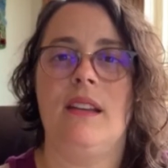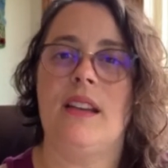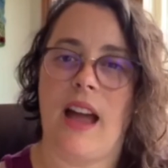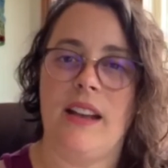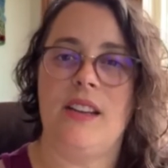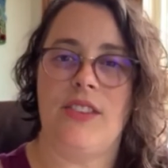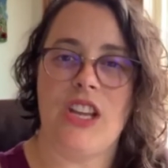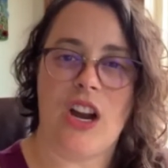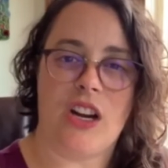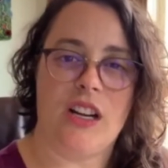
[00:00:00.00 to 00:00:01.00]
kind of a
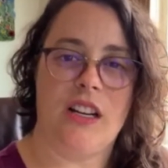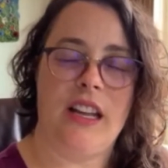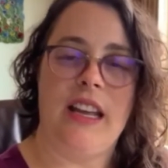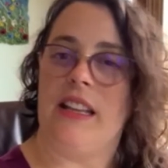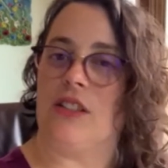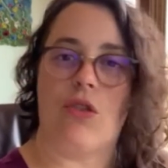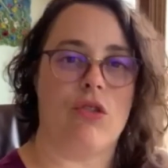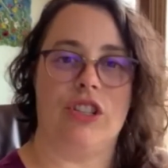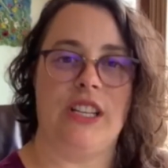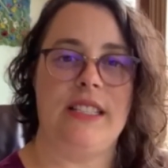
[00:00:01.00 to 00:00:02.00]
yarn. It's
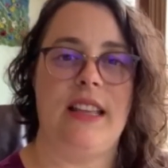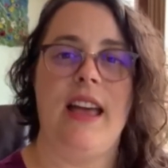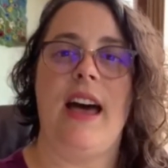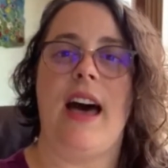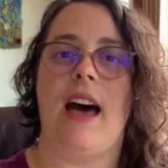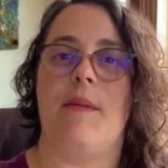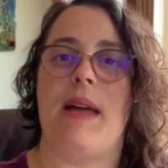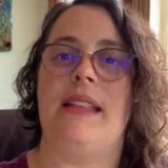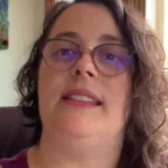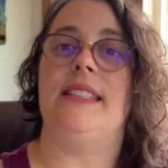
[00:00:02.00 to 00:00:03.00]
gorgeous.
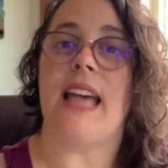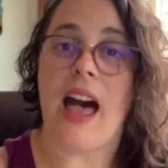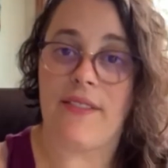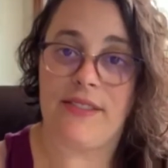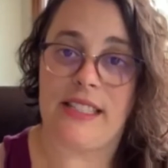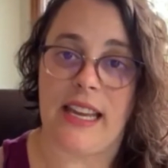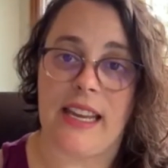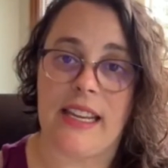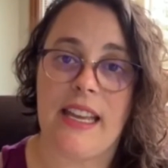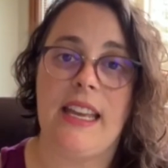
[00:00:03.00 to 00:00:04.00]
And
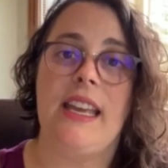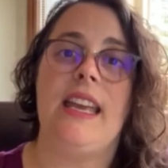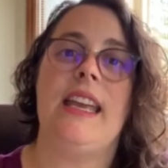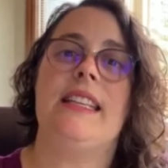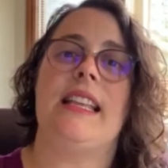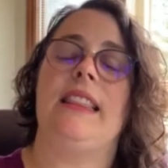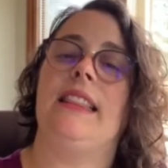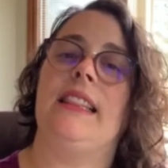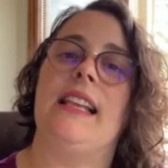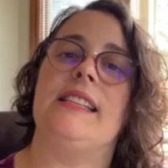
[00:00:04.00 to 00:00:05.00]
Zaftig is
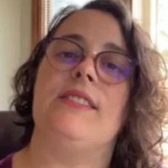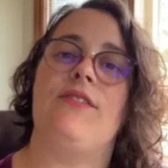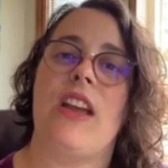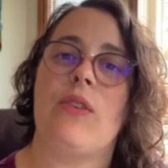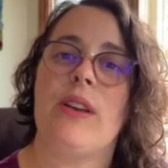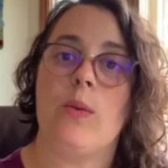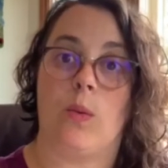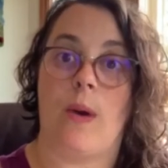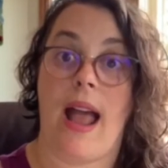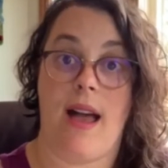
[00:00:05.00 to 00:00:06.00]
very
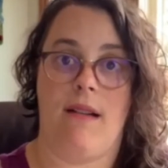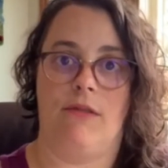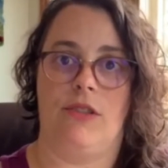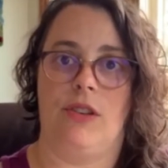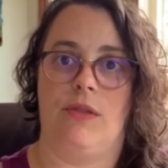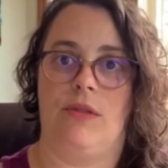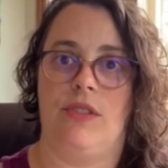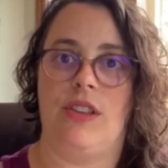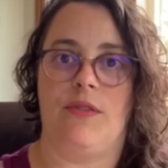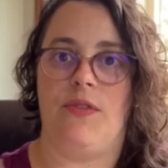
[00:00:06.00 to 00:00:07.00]
round.
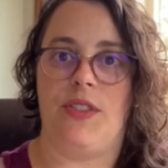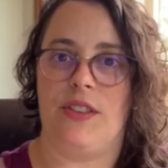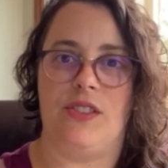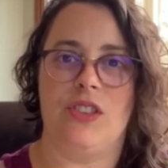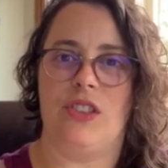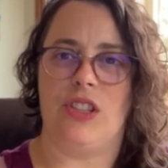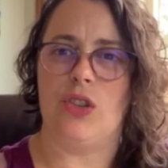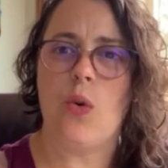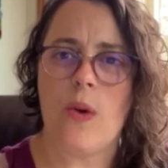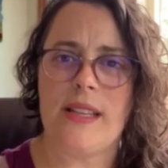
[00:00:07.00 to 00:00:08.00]
The
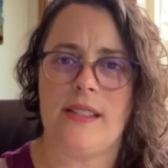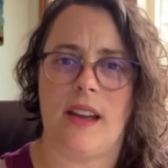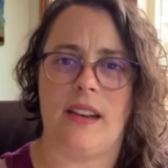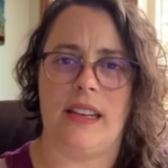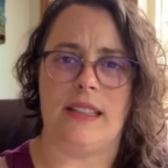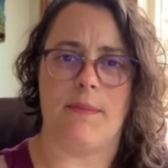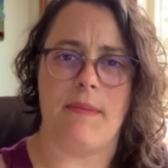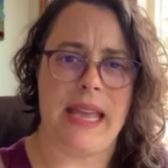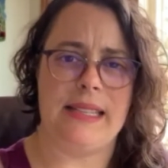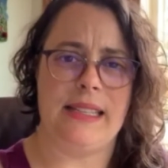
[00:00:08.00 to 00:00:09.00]
twist on it is
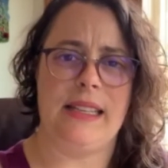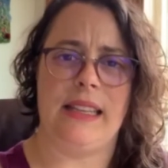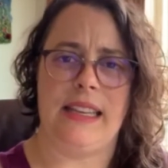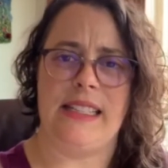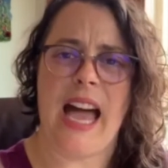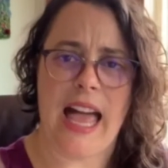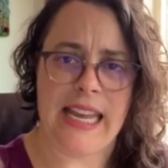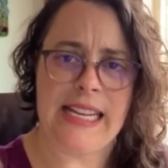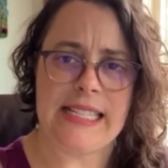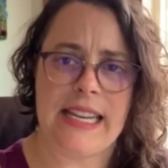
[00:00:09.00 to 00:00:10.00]
amazingly
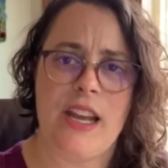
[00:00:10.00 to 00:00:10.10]
tight,